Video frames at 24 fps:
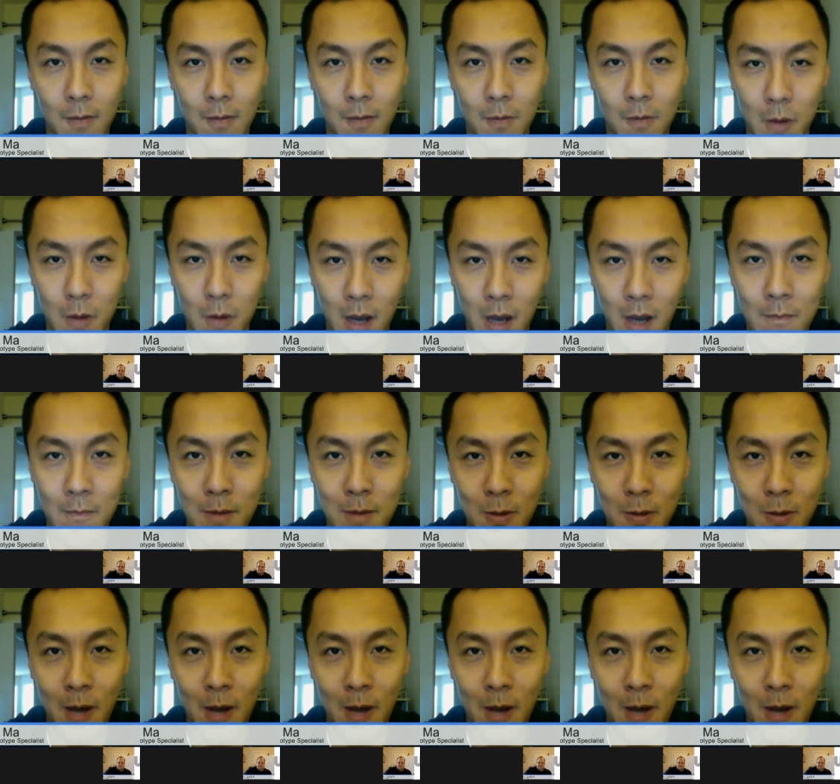I have been
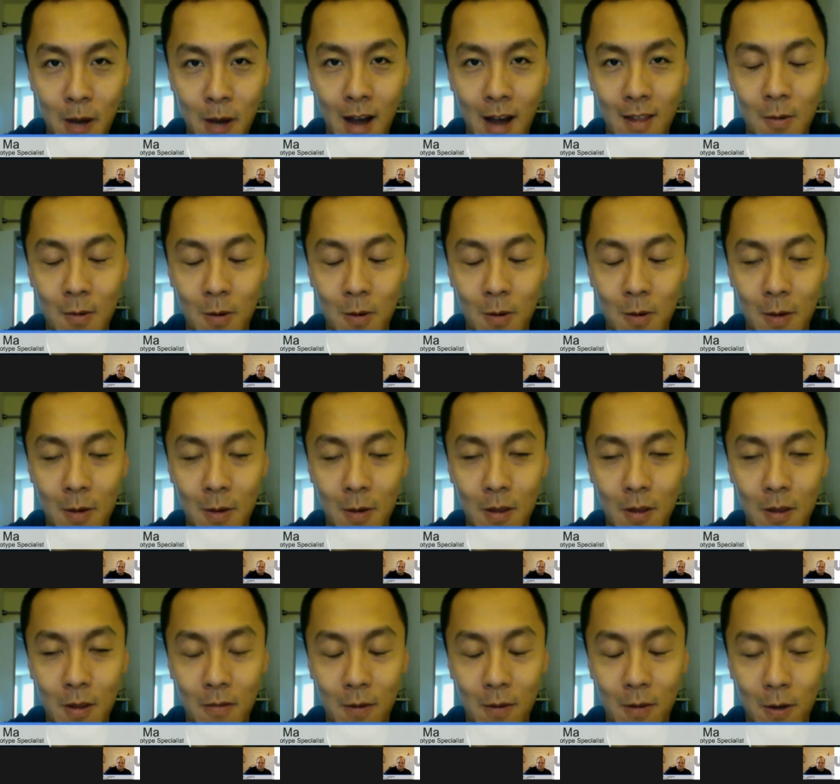to a hackathon where they
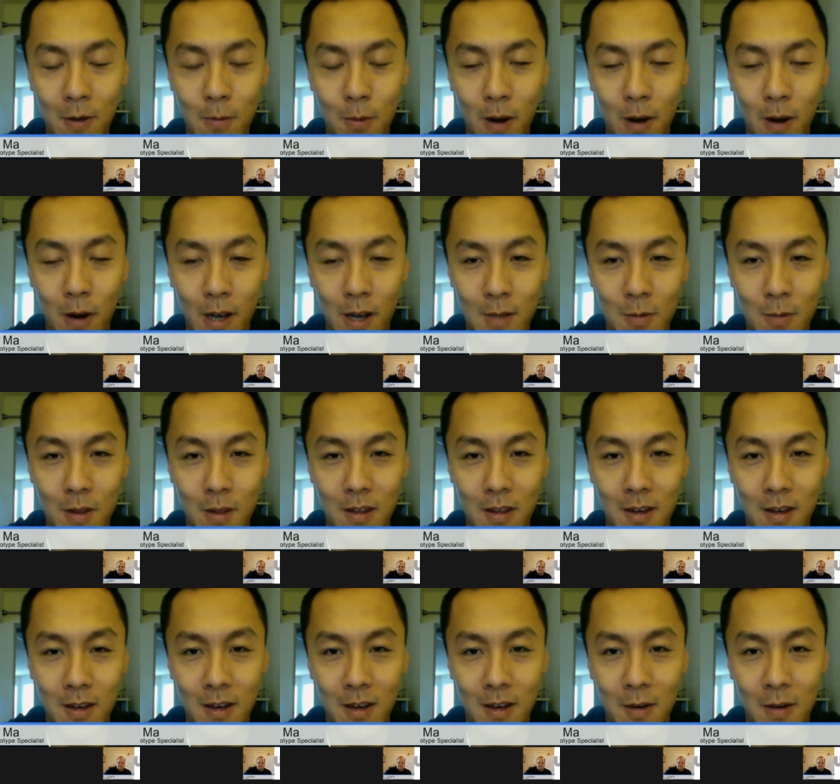win the first prize
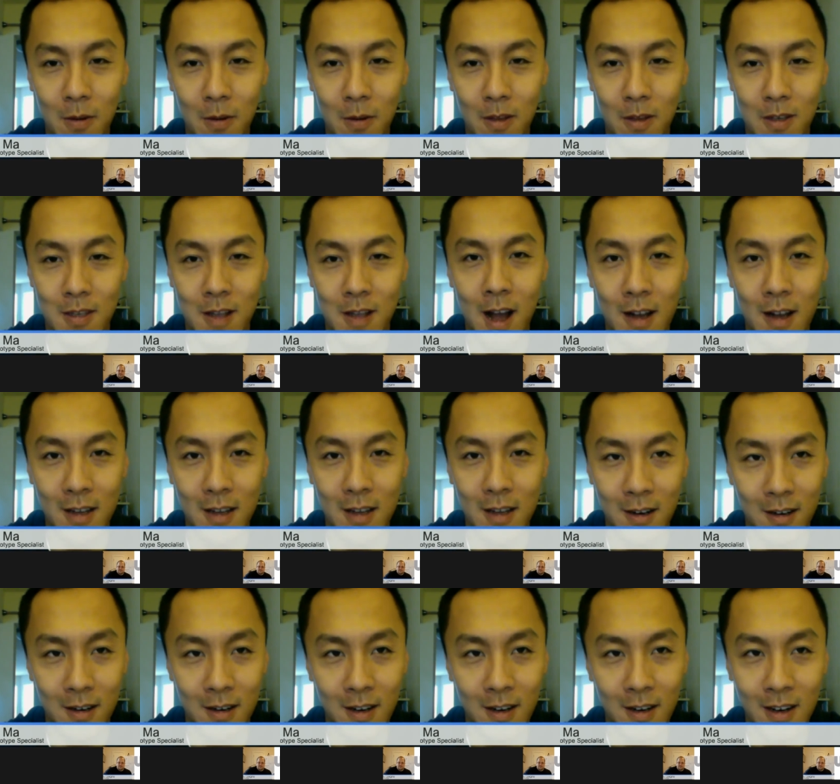with a stock
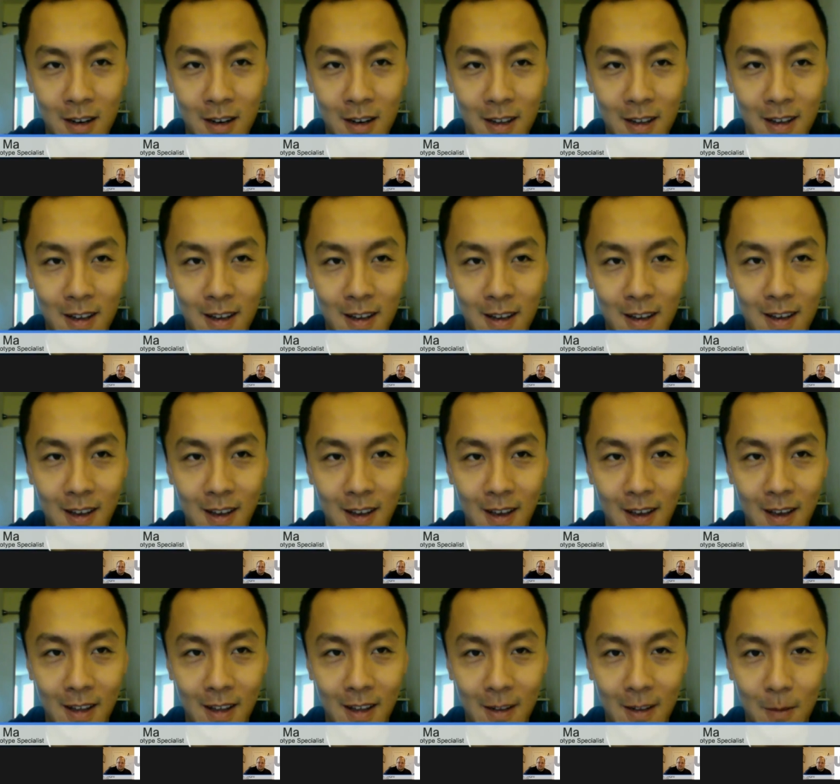ticker,
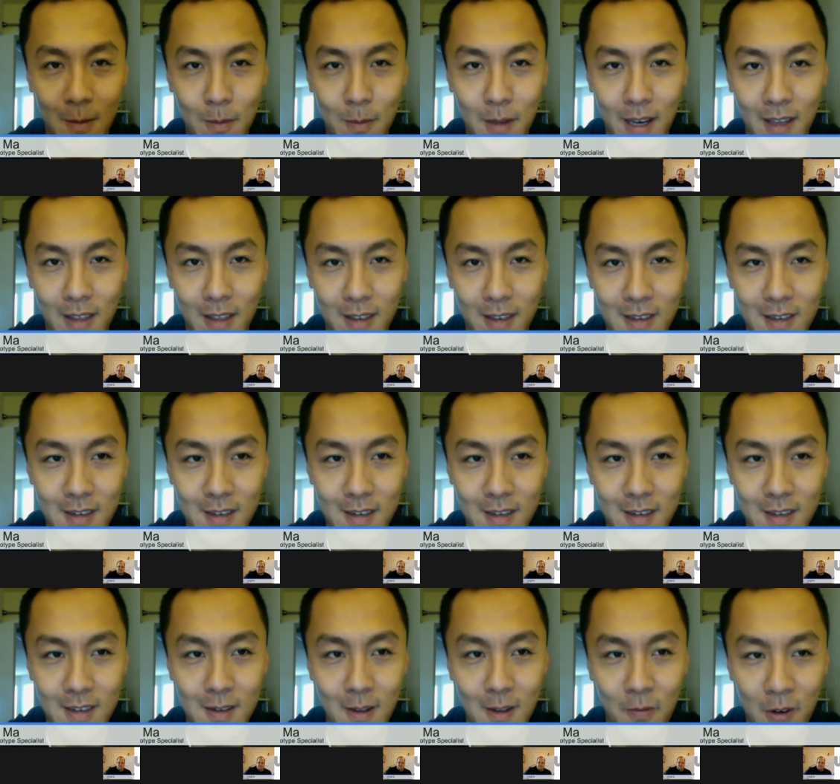and I'm like, this
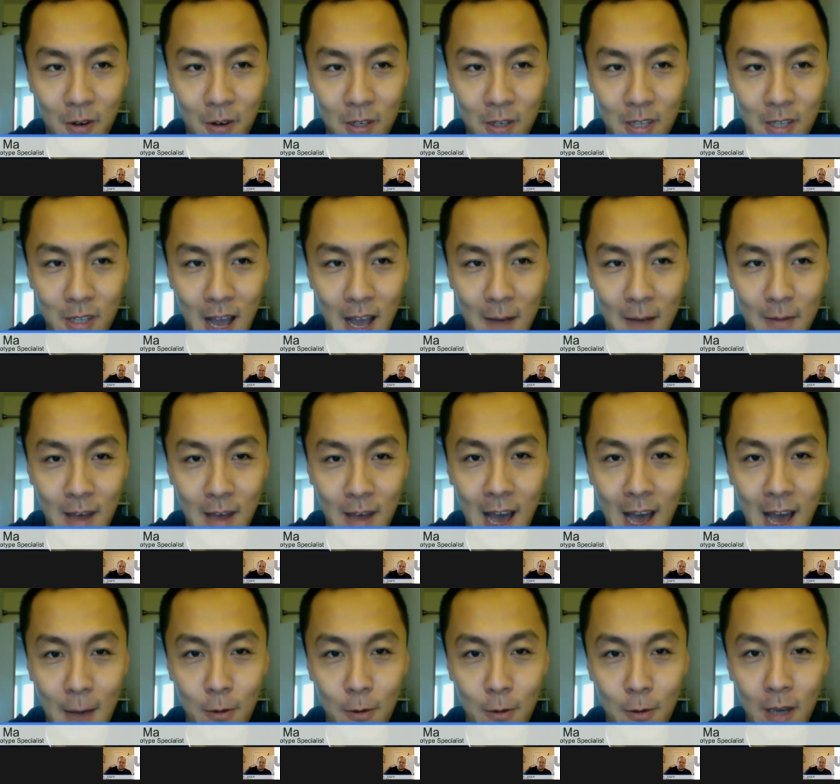is the first app that
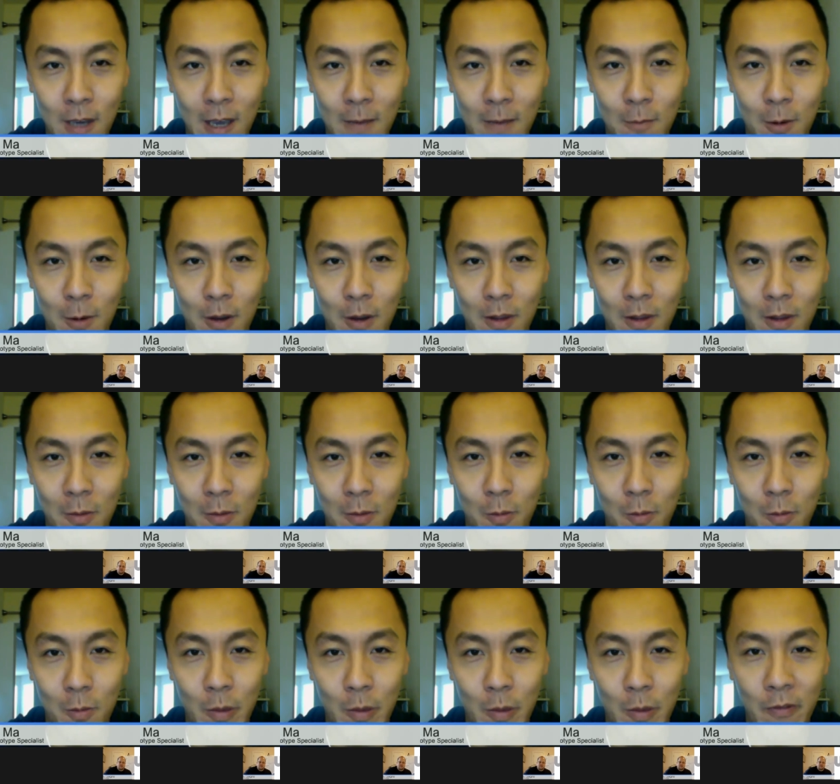Apple came with
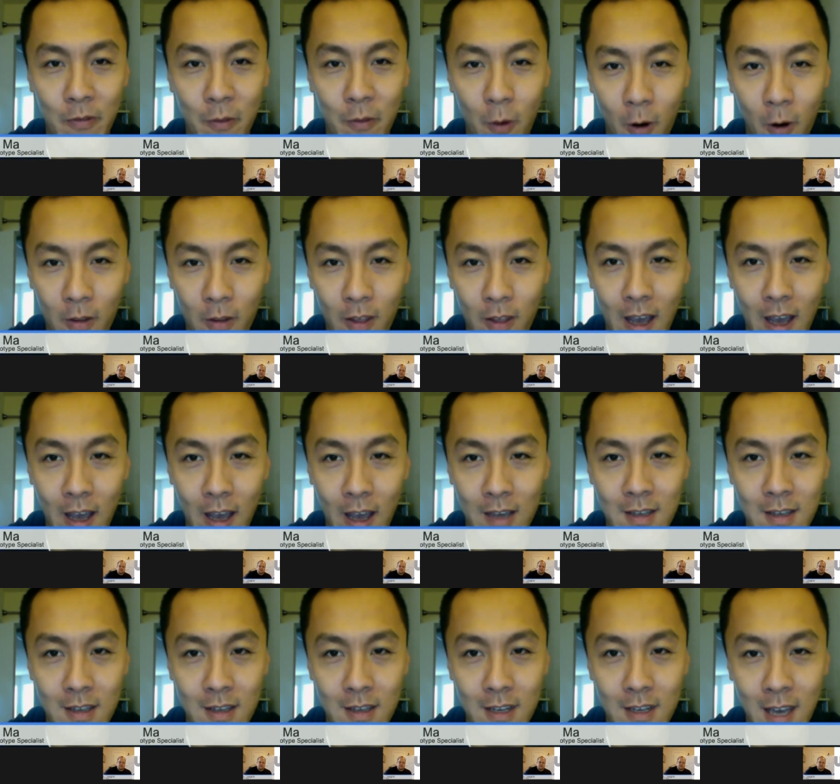before the
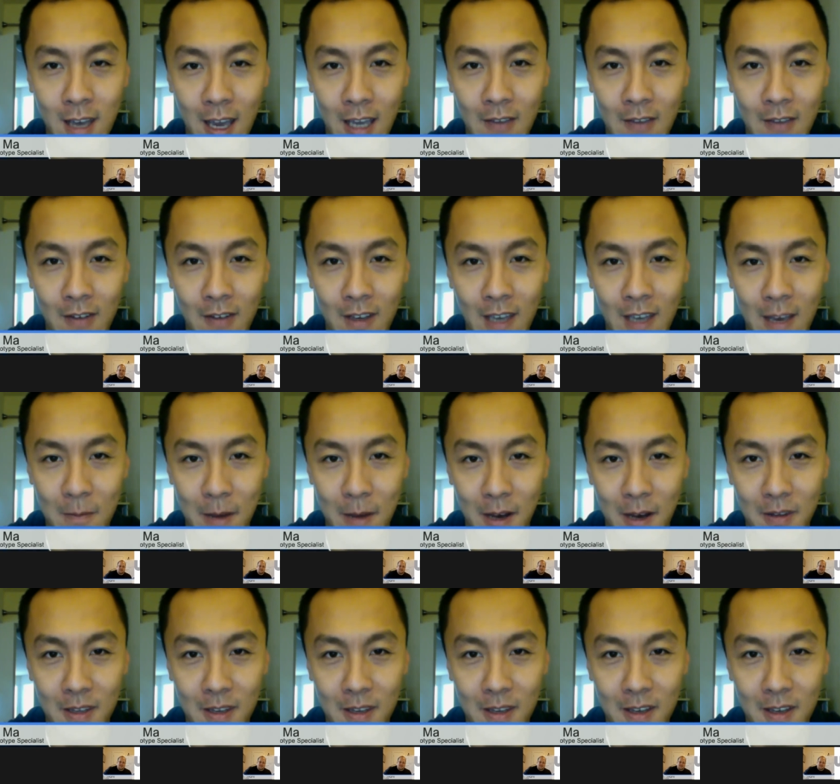SDK even came
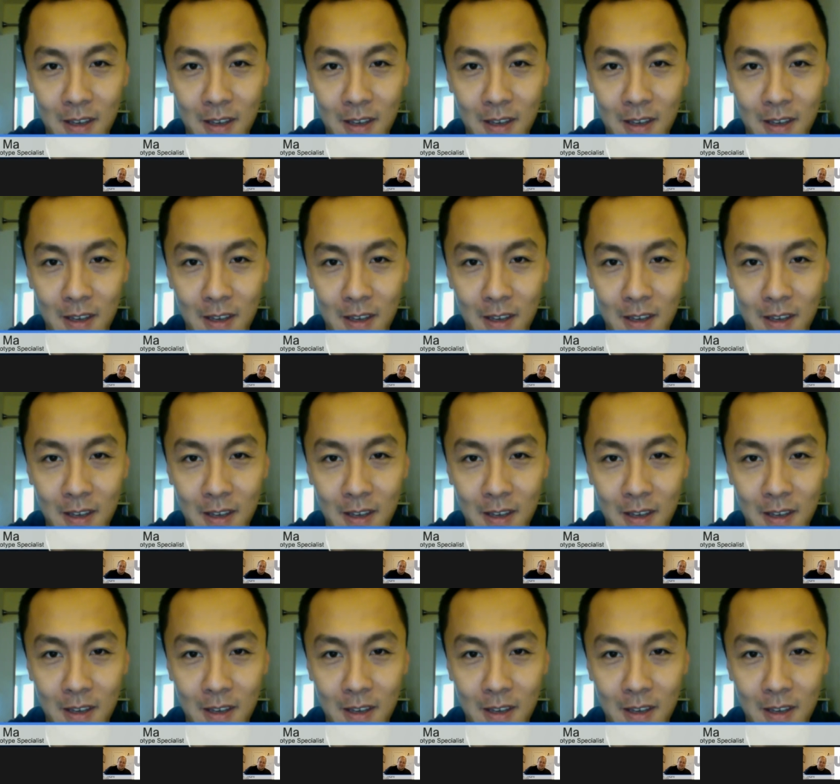out.